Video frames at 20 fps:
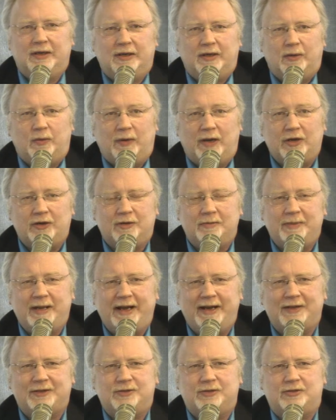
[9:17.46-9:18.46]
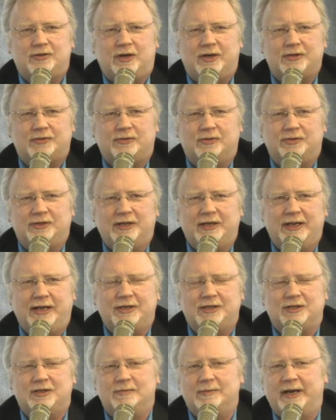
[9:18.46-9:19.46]
Welcome back to Crossroad
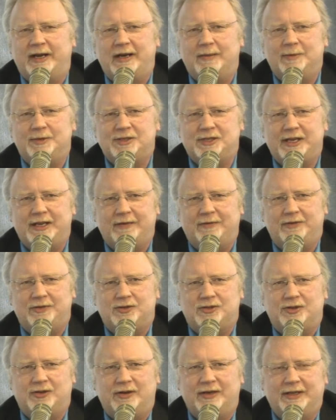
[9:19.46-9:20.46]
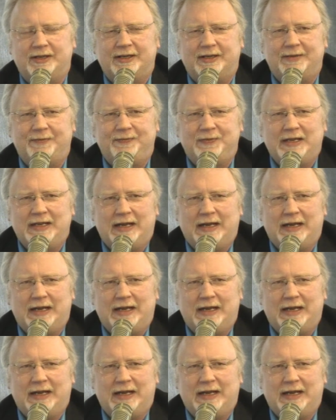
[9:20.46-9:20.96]
Connection. My name is David Scheringa.